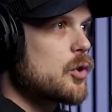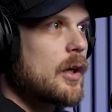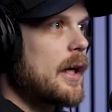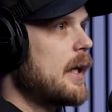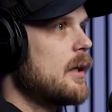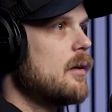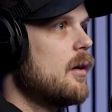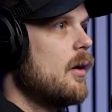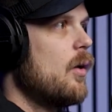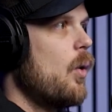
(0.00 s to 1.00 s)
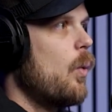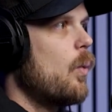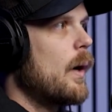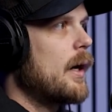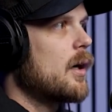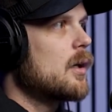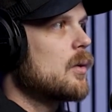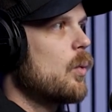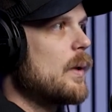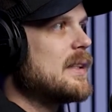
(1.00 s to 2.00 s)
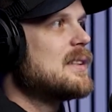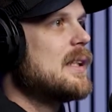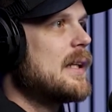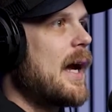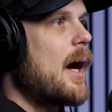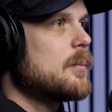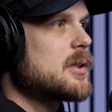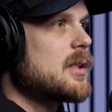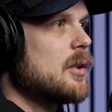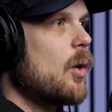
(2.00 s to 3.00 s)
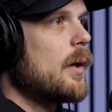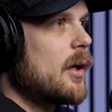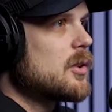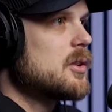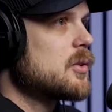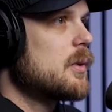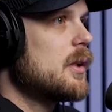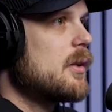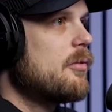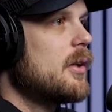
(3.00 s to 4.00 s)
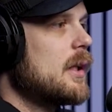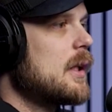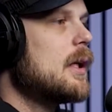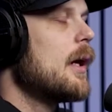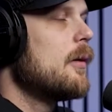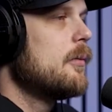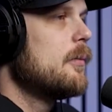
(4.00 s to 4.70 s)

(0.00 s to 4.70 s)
train, where we see gaps that no one else is really filling yet.